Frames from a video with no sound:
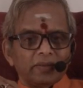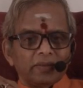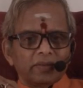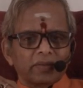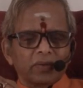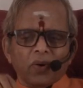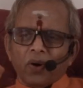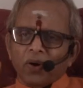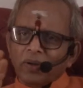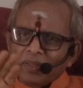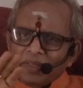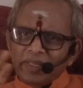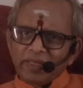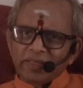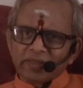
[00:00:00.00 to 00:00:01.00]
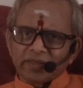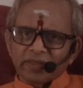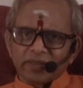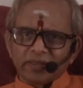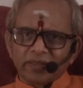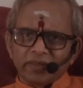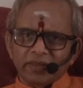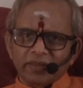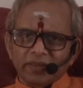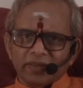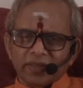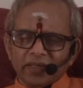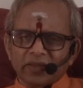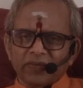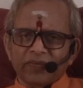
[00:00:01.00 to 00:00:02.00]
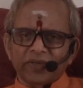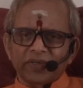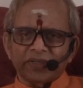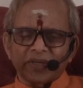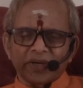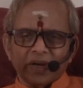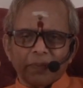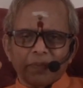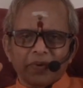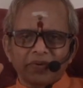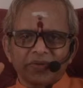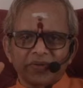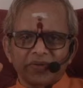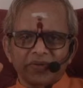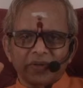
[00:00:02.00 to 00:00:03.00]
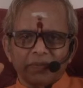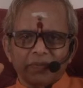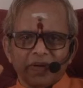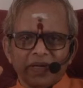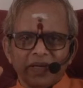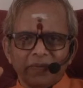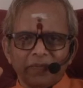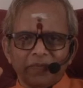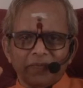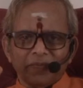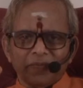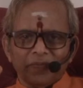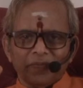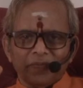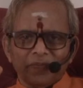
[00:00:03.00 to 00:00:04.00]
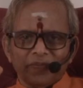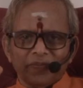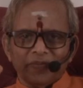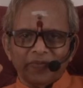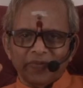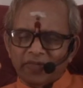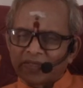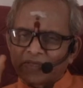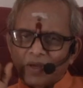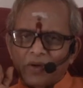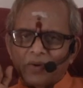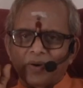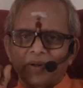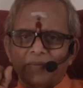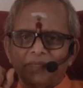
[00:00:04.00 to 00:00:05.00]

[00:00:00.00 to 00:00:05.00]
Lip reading: So all these tattvas are represented by this Aruna.